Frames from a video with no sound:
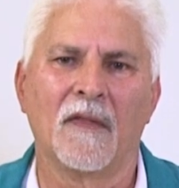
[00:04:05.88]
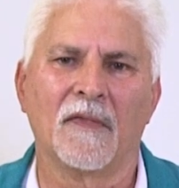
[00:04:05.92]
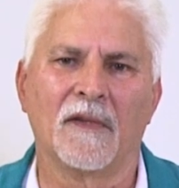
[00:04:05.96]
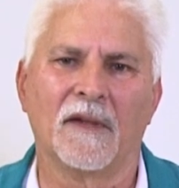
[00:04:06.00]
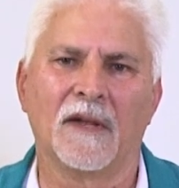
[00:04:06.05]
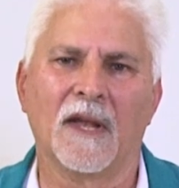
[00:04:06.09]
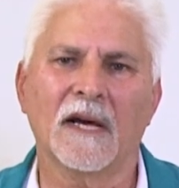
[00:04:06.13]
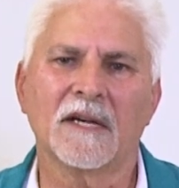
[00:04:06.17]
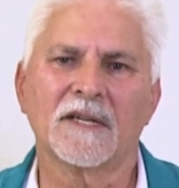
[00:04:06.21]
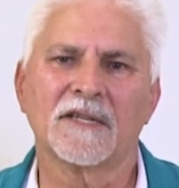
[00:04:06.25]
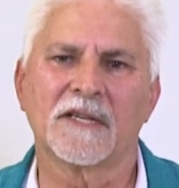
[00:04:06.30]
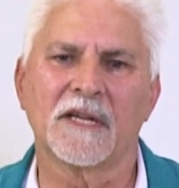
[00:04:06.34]
The
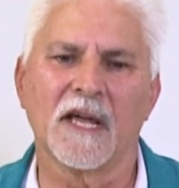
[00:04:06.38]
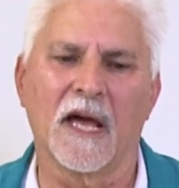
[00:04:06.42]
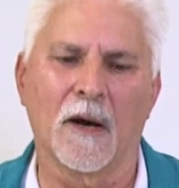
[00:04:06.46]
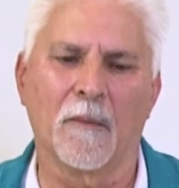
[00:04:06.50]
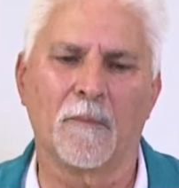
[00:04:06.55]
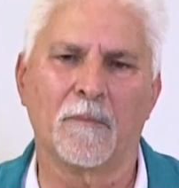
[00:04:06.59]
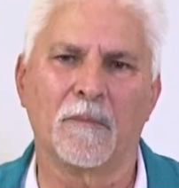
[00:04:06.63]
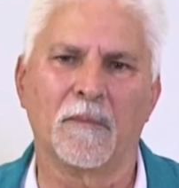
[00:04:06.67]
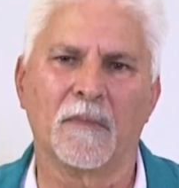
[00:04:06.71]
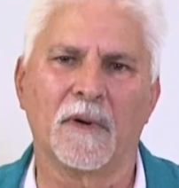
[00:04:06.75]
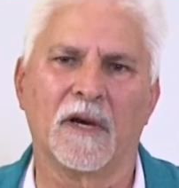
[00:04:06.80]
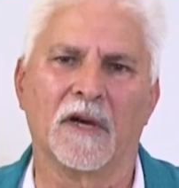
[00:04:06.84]
next
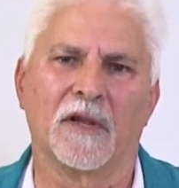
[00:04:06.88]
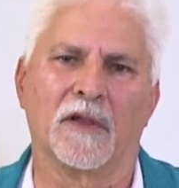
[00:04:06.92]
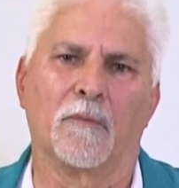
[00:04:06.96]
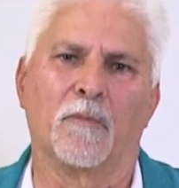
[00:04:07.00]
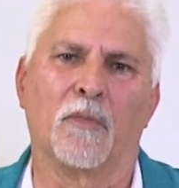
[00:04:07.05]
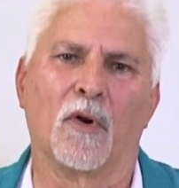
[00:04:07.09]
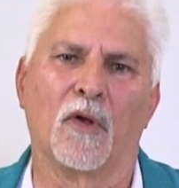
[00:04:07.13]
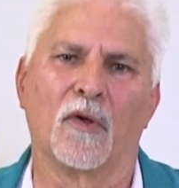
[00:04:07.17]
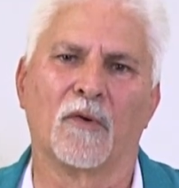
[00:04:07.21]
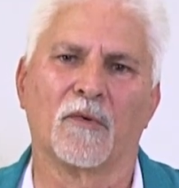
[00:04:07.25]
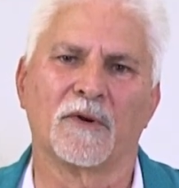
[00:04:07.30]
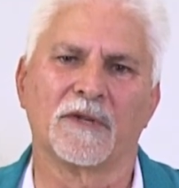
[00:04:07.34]
step in the
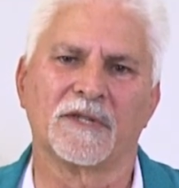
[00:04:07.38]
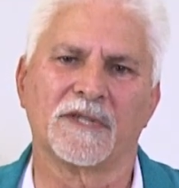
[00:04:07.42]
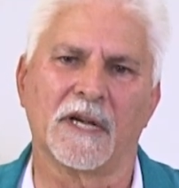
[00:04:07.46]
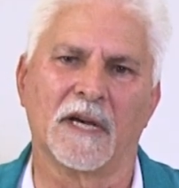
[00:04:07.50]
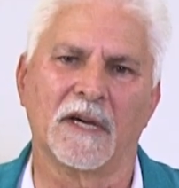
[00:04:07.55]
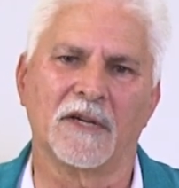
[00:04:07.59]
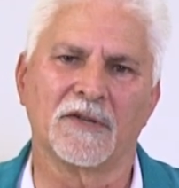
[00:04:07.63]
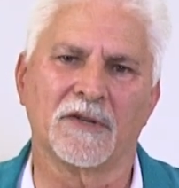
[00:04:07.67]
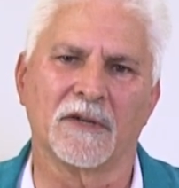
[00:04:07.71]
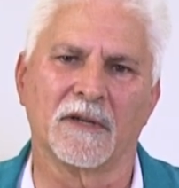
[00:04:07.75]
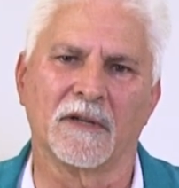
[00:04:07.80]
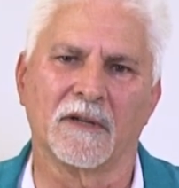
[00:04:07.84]

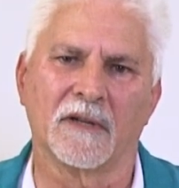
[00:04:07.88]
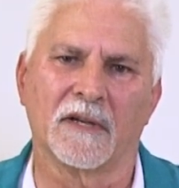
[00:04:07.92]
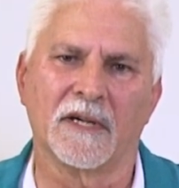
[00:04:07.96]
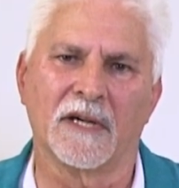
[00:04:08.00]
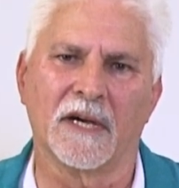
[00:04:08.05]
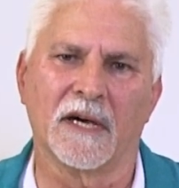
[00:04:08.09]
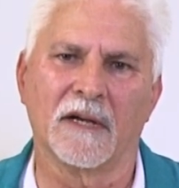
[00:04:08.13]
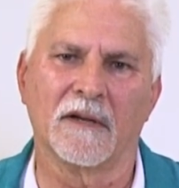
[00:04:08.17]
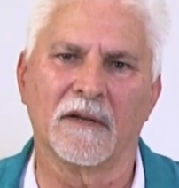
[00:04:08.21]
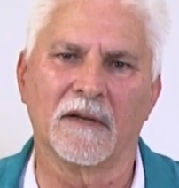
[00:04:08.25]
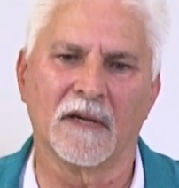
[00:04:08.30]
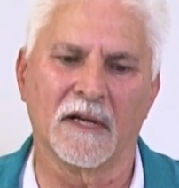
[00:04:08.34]
polarization
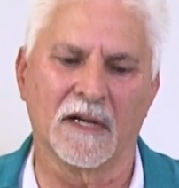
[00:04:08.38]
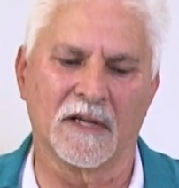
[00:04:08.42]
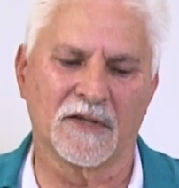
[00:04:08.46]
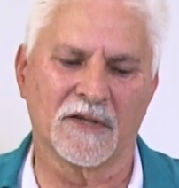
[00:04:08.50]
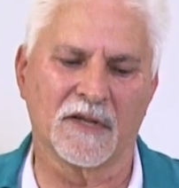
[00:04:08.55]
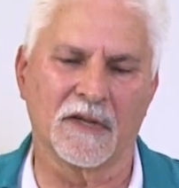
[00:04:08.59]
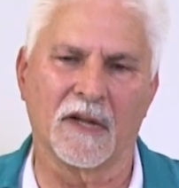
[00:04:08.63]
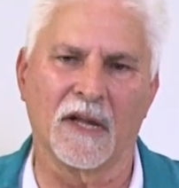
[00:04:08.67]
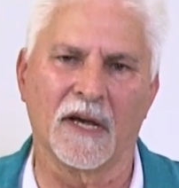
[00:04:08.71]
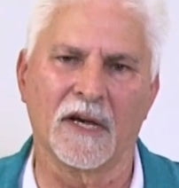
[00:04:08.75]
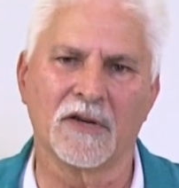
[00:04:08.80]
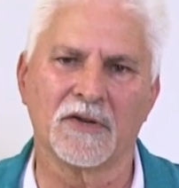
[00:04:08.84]
kit
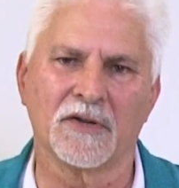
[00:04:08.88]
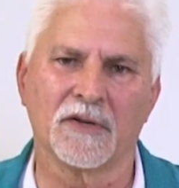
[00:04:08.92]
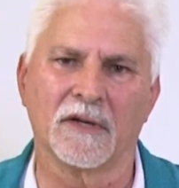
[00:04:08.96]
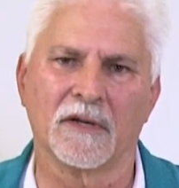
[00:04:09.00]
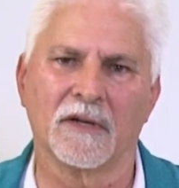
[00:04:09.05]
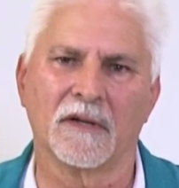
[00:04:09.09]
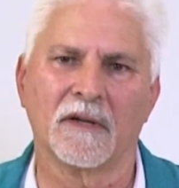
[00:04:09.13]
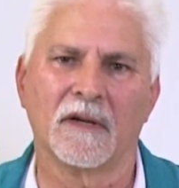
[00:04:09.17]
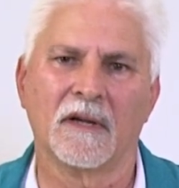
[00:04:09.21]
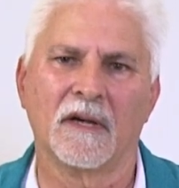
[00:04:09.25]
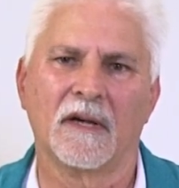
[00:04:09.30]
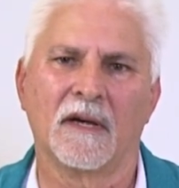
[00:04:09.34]

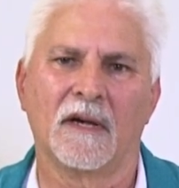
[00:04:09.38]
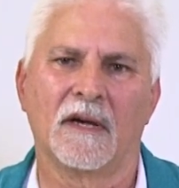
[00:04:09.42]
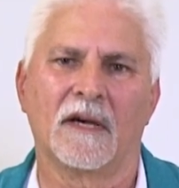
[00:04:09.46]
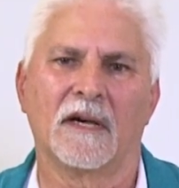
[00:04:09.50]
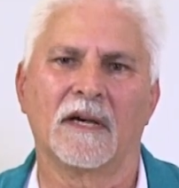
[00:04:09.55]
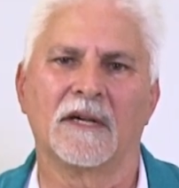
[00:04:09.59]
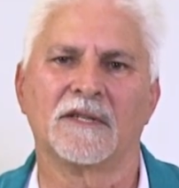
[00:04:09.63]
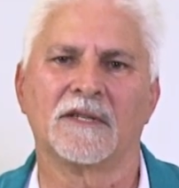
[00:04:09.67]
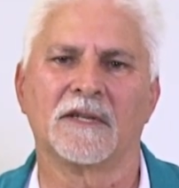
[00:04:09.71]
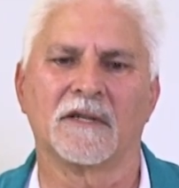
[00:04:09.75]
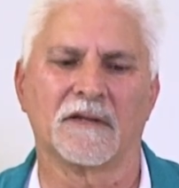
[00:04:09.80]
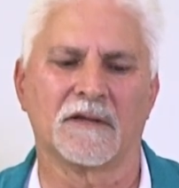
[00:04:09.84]
installation
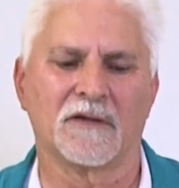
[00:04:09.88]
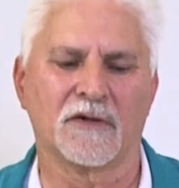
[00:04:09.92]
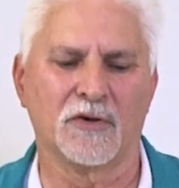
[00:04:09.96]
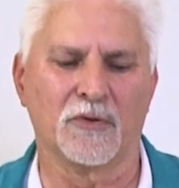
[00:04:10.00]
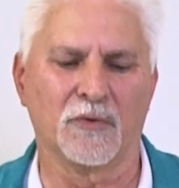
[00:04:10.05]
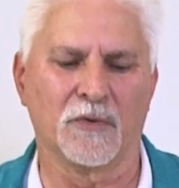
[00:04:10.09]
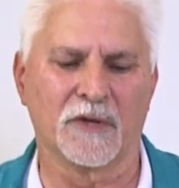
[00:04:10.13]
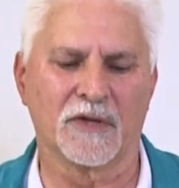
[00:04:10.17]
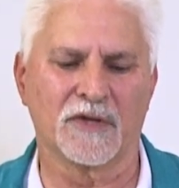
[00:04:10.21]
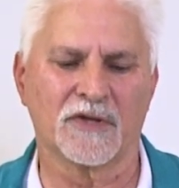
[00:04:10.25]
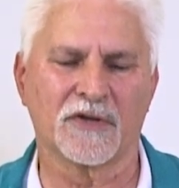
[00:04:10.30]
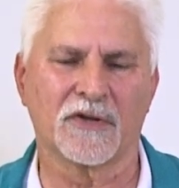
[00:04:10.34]
is
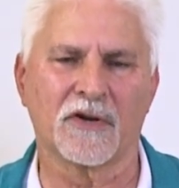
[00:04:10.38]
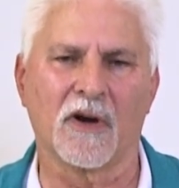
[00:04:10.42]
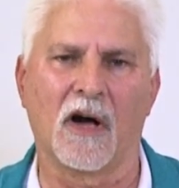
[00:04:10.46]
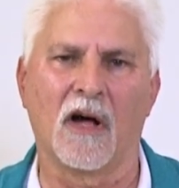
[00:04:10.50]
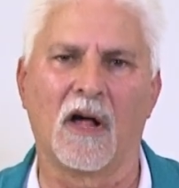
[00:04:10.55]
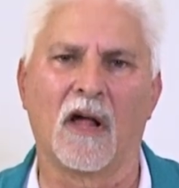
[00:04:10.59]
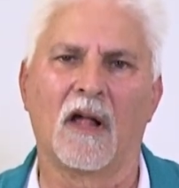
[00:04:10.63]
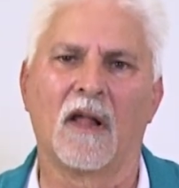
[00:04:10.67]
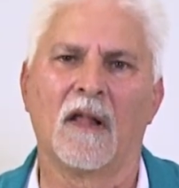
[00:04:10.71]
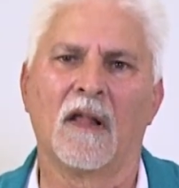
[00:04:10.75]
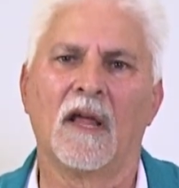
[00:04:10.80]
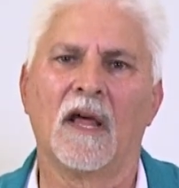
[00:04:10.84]
to
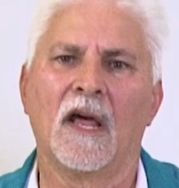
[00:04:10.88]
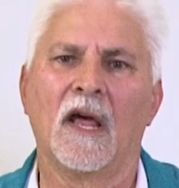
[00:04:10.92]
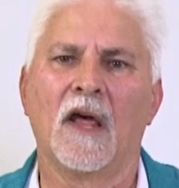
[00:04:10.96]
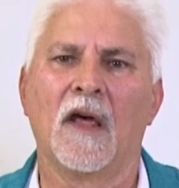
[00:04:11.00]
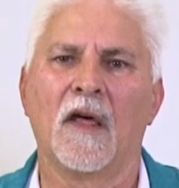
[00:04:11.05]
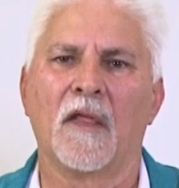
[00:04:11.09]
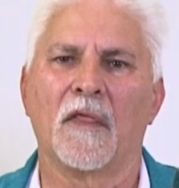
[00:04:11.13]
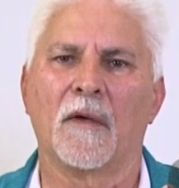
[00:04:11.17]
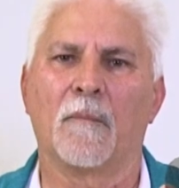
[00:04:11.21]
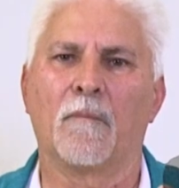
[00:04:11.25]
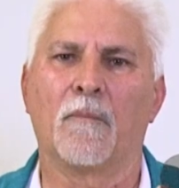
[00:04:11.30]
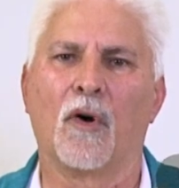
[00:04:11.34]
install
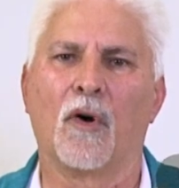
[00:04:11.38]
the